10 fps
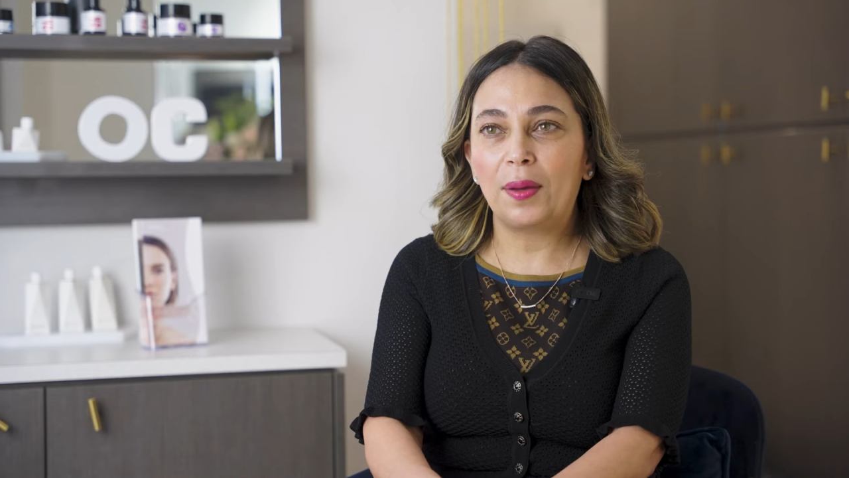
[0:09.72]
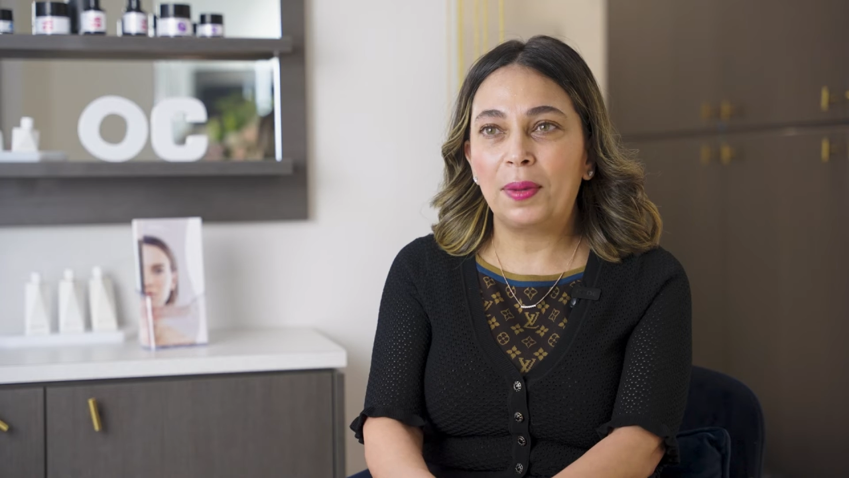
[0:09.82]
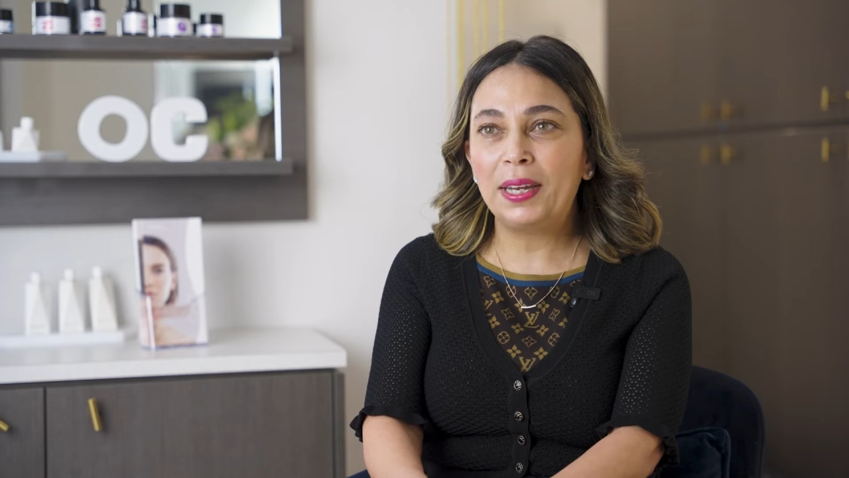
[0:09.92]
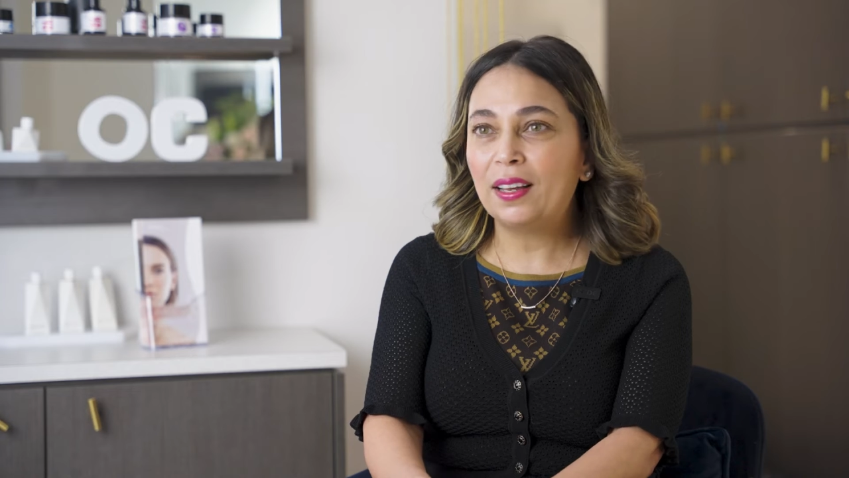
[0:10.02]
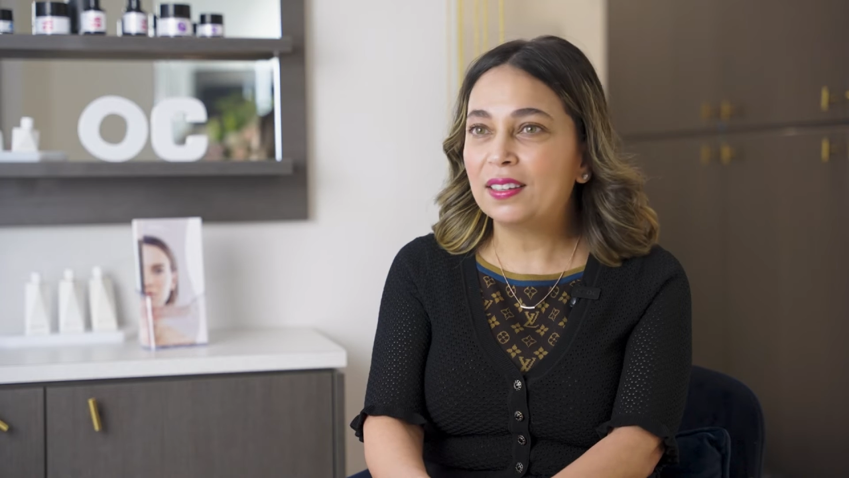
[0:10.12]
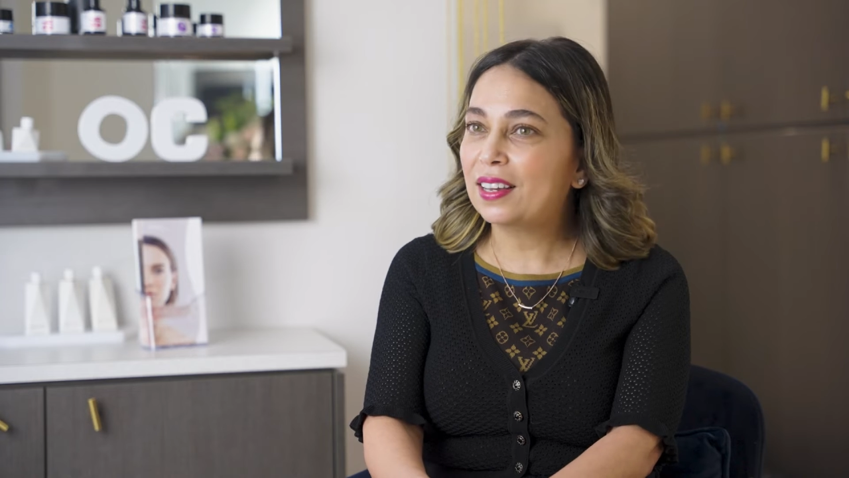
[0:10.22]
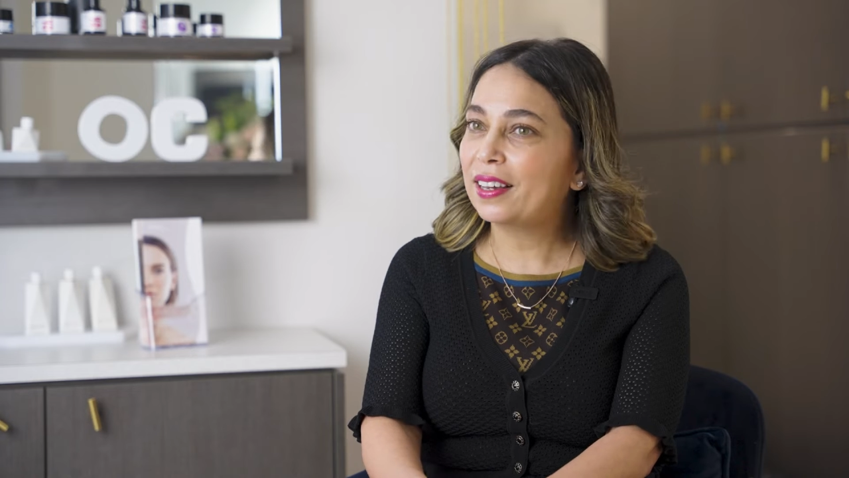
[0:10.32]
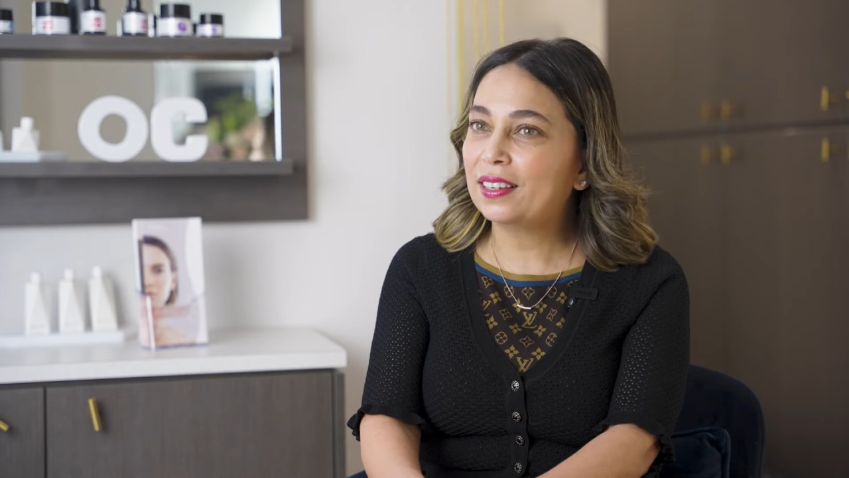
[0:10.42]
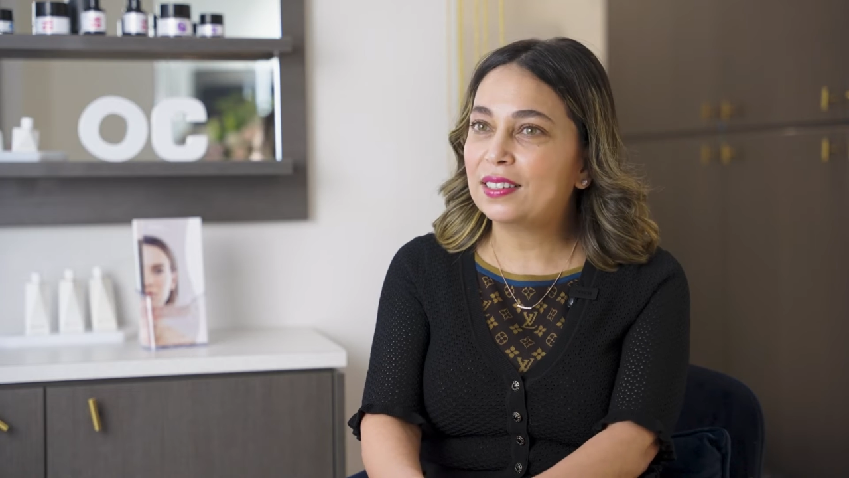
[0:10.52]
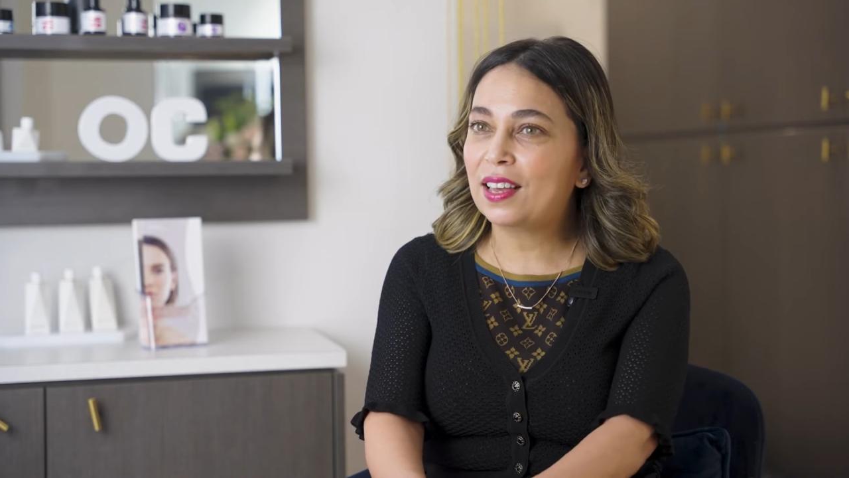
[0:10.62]
a medical
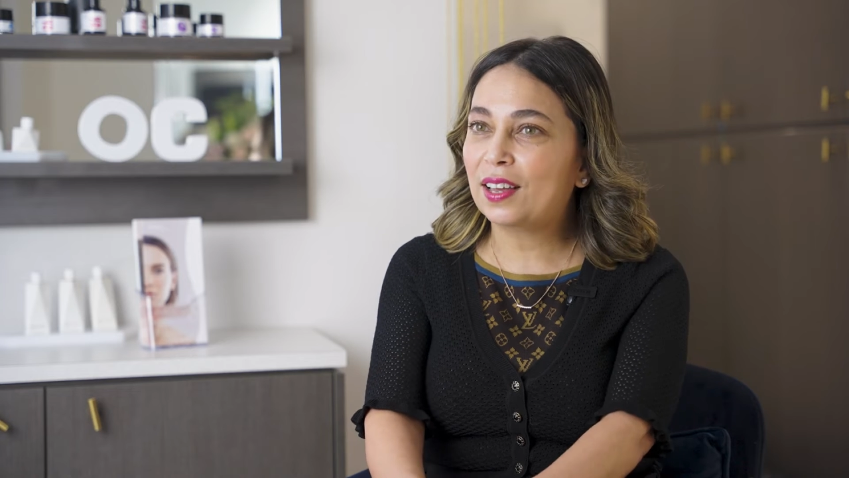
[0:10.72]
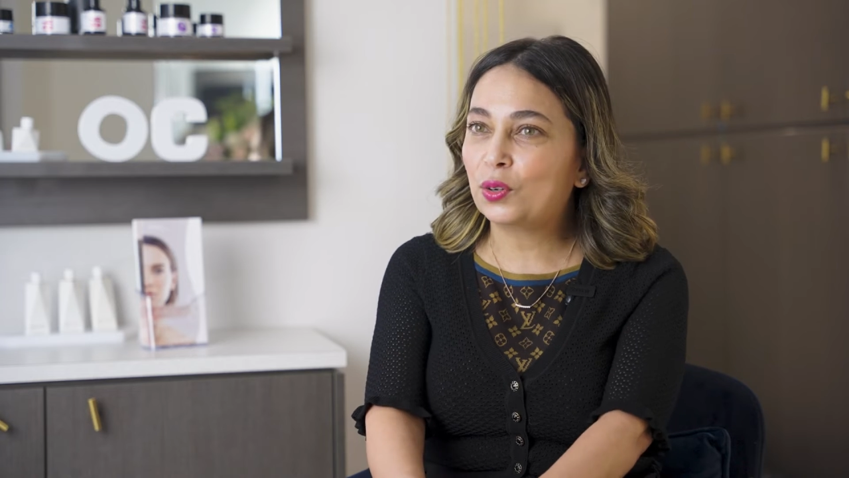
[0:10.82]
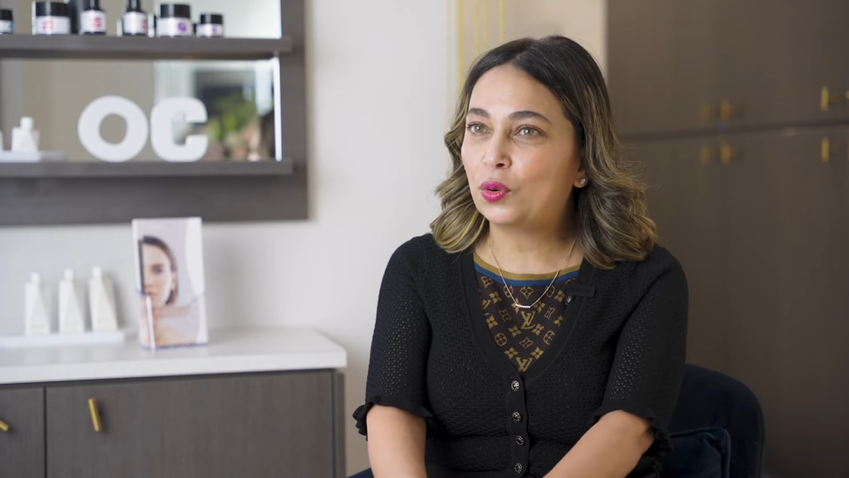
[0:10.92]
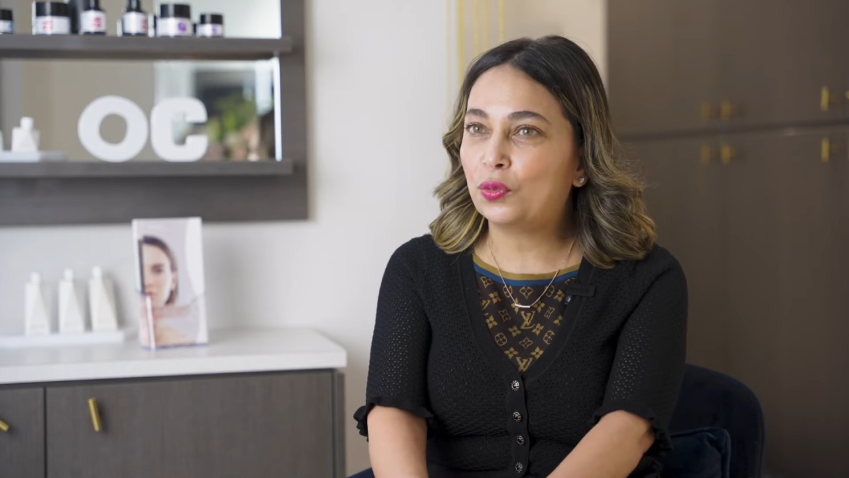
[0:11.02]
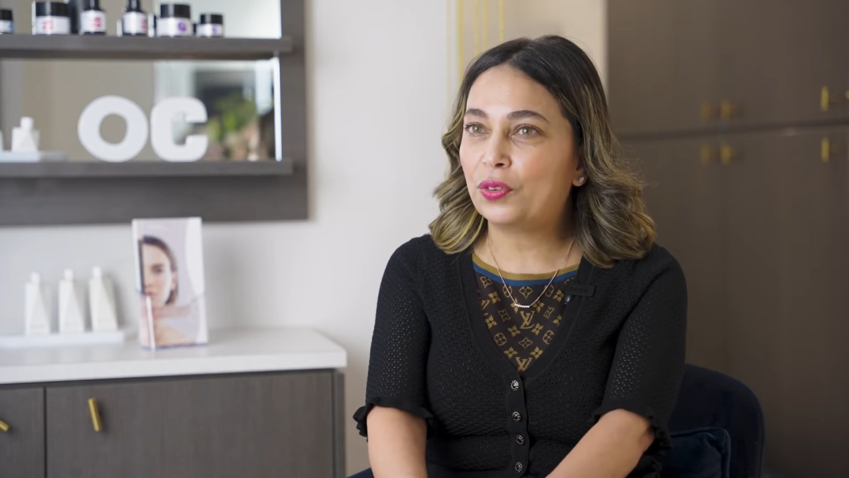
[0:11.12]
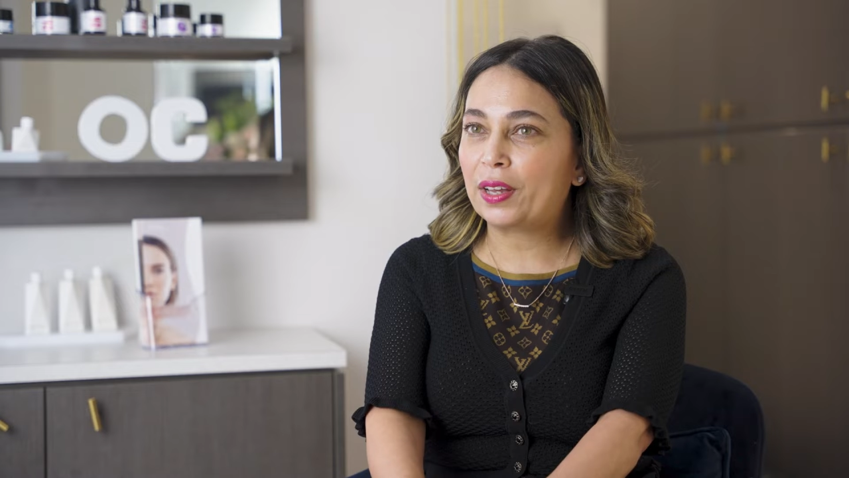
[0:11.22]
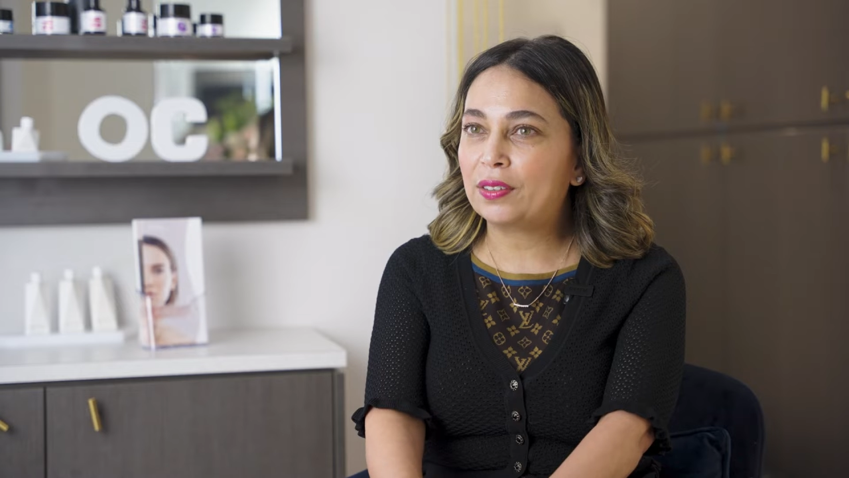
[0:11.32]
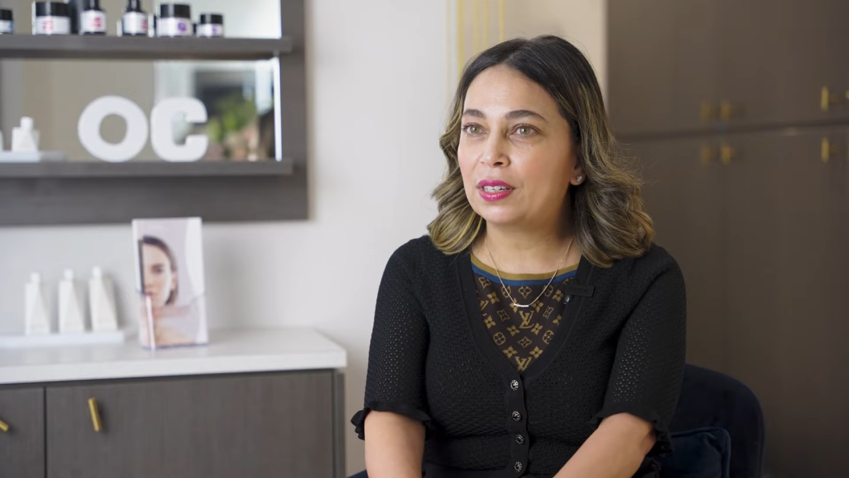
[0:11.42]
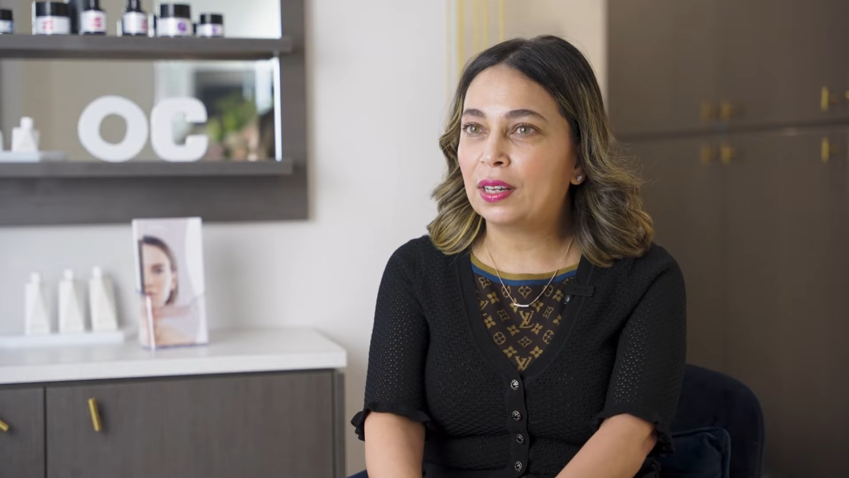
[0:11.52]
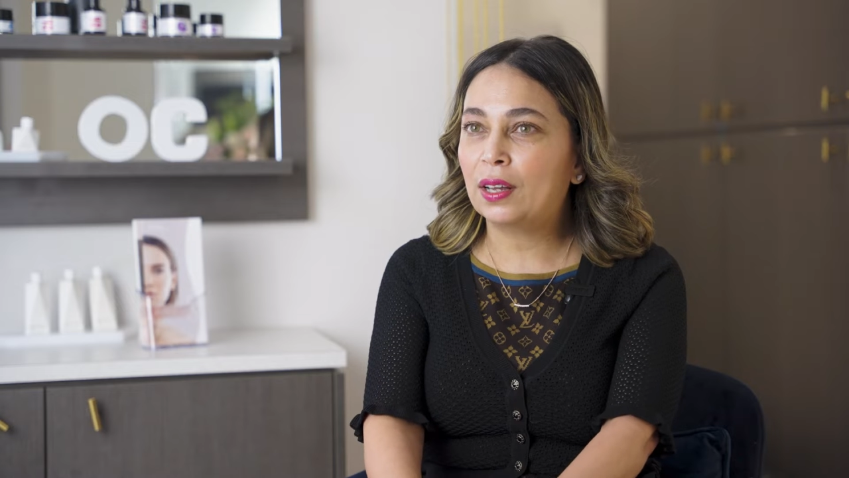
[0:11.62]
director and
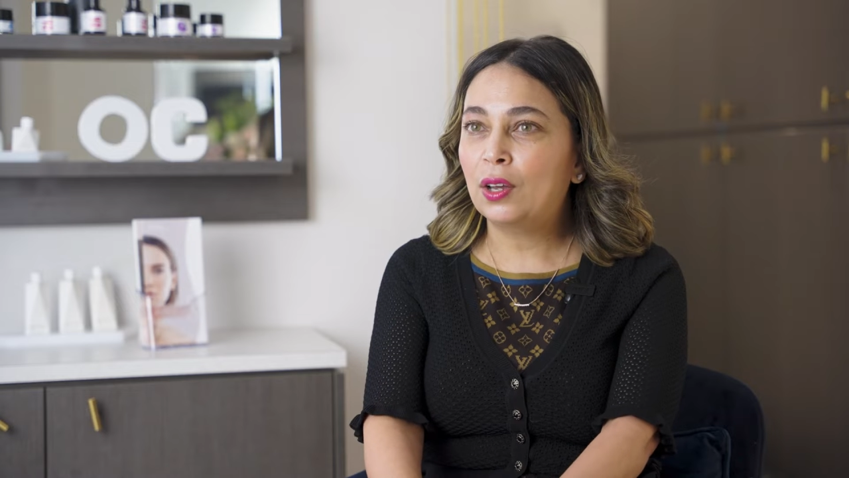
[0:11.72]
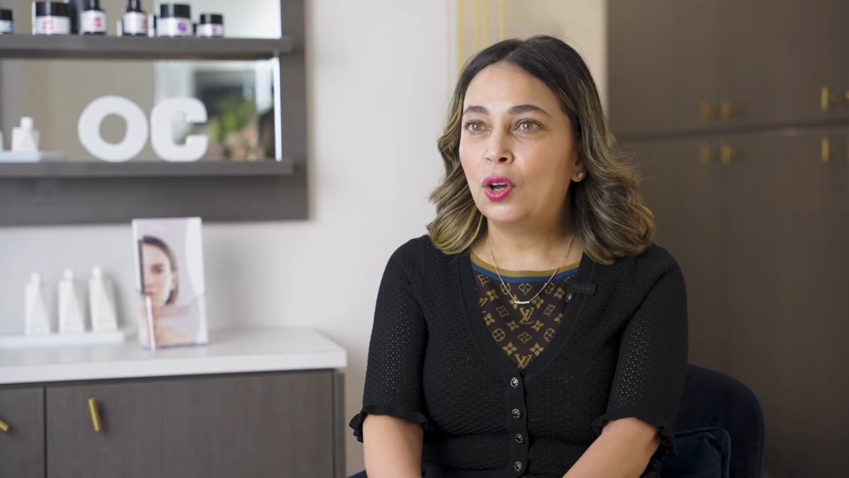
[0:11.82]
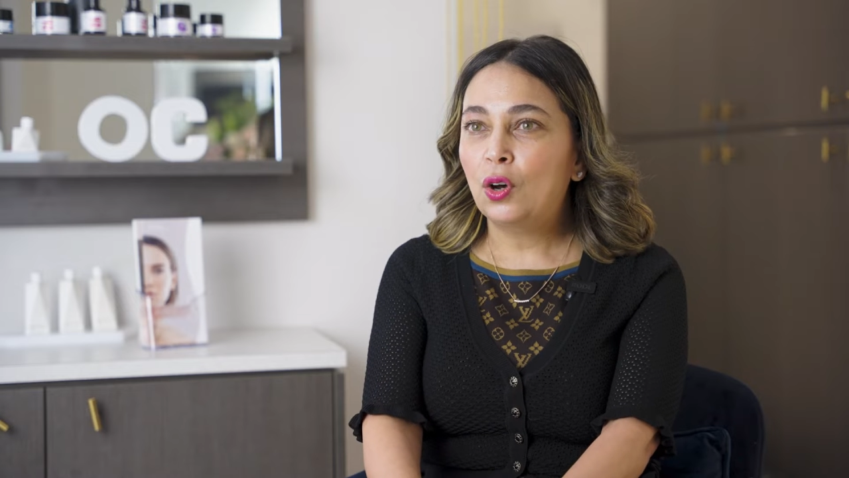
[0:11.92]
co-founder